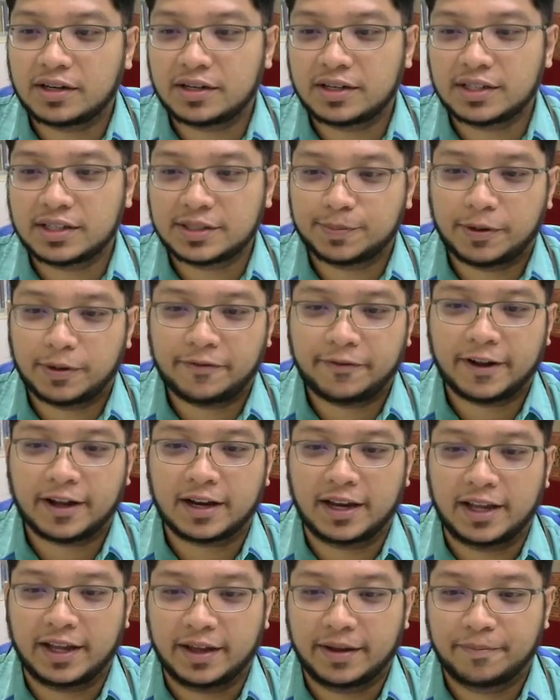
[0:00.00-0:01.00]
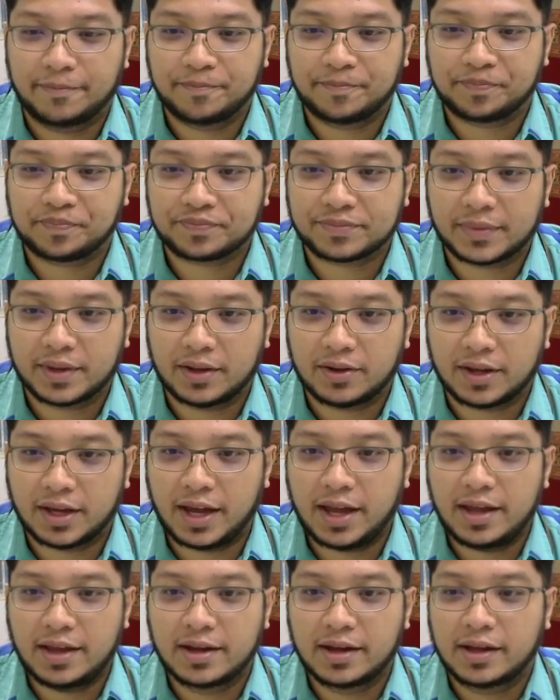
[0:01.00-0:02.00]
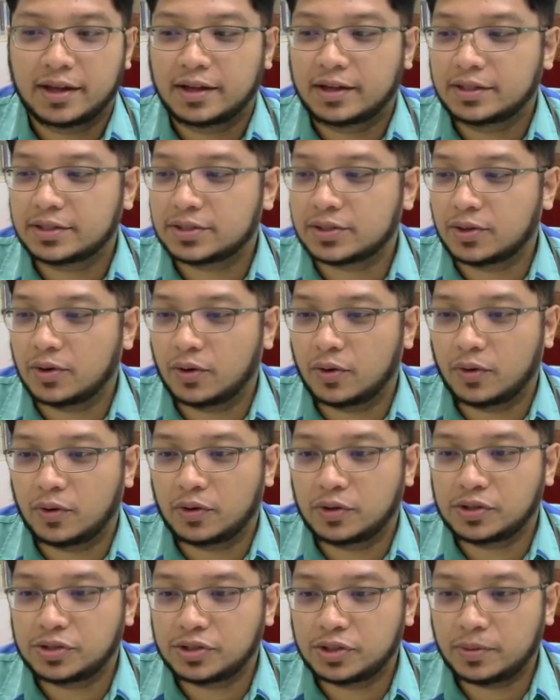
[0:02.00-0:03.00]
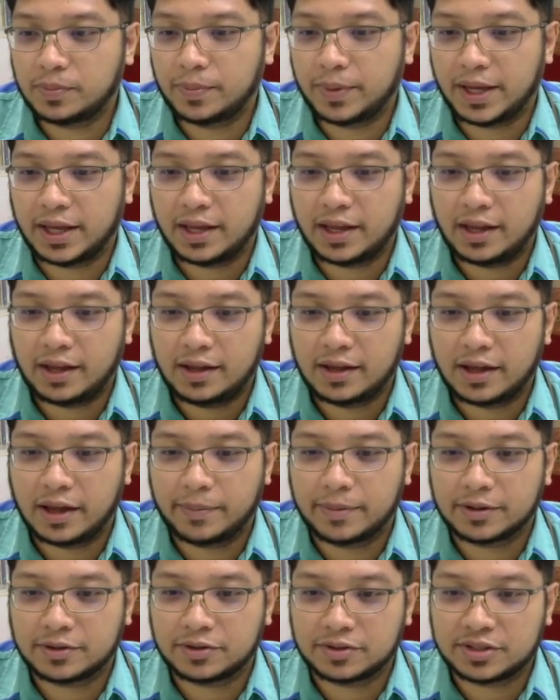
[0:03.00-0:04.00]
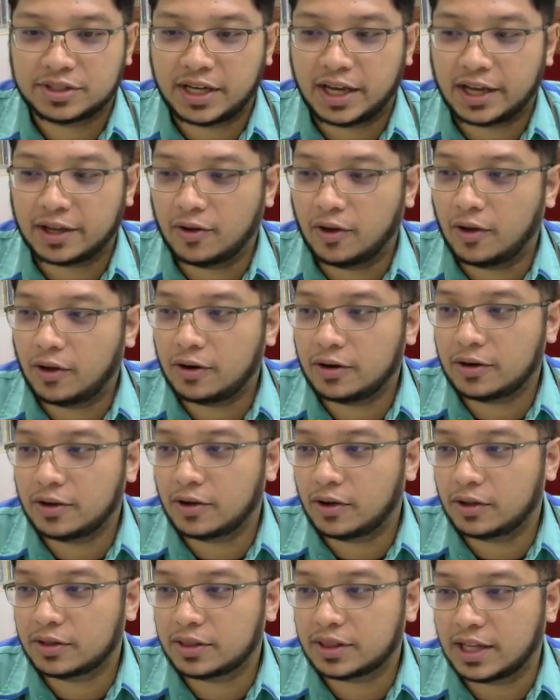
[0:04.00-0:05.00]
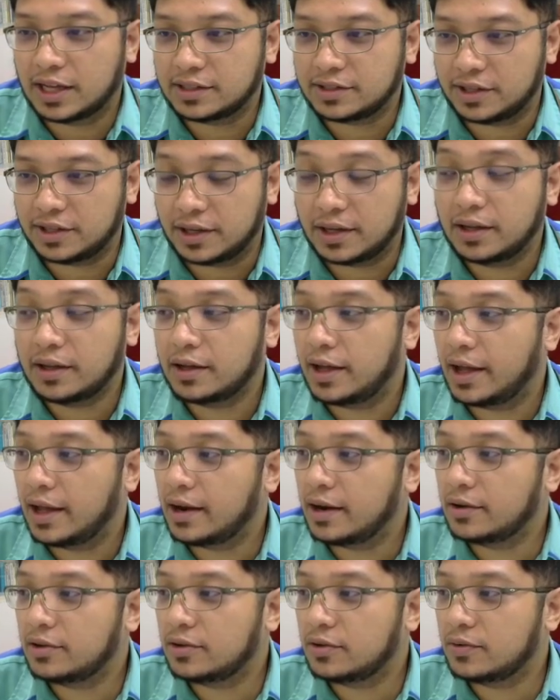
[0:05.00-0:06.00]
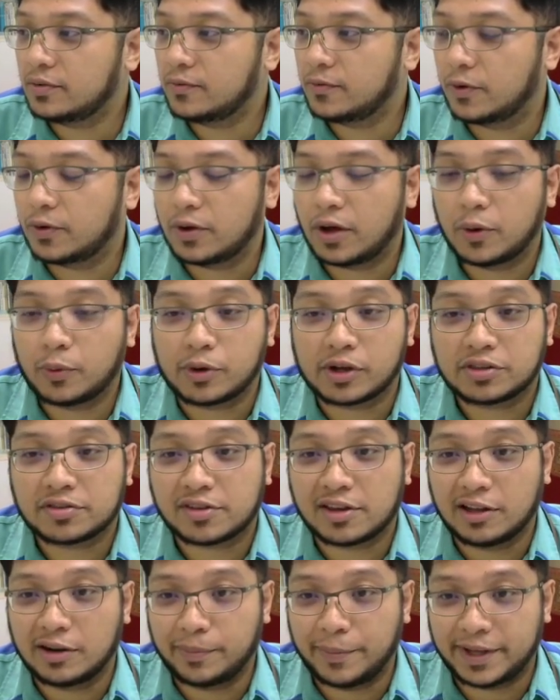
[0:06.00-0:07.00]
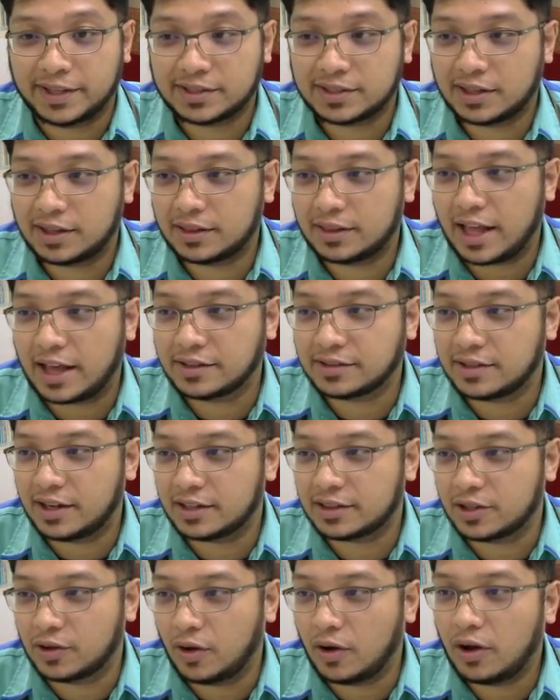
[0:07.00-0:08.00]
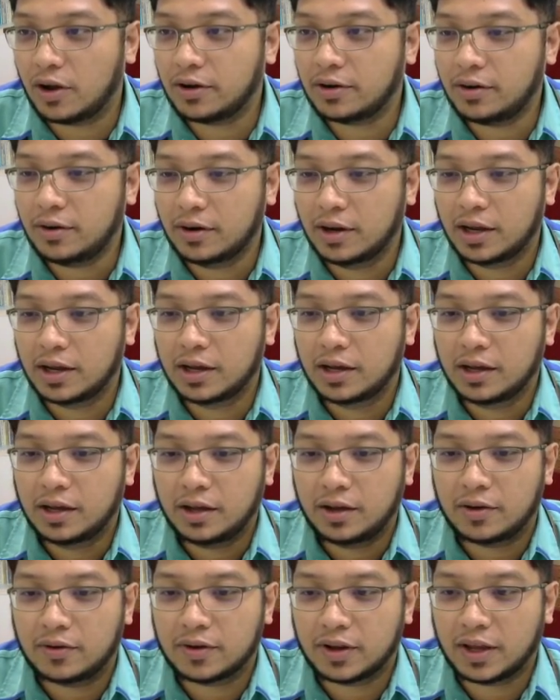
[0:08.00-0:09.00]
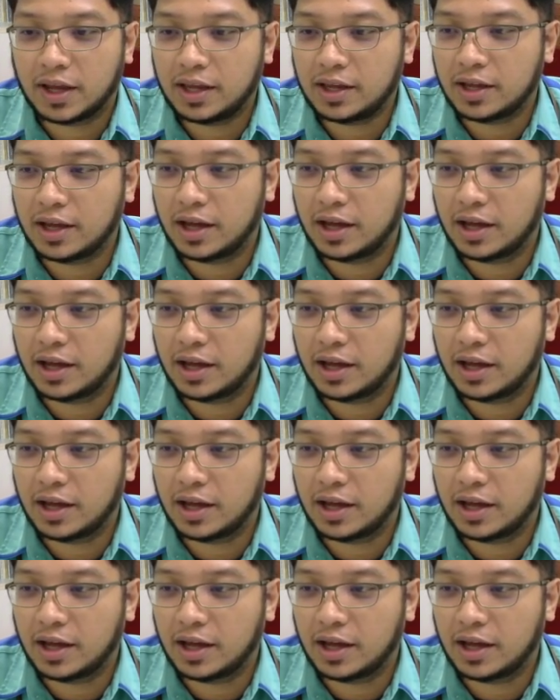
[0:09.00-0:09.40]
this perfectly. Okay, so you should be able to check all your tasks here, and for our skill-based test later on, okay,